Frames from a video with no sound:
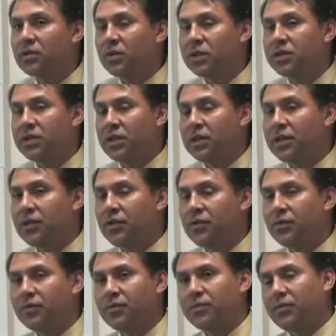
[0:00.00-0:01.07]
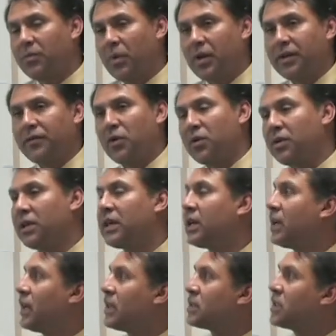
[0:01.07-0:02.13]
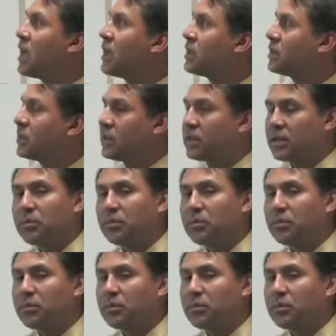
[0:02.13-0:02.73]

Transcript: which uh, you've probably heard has not uh,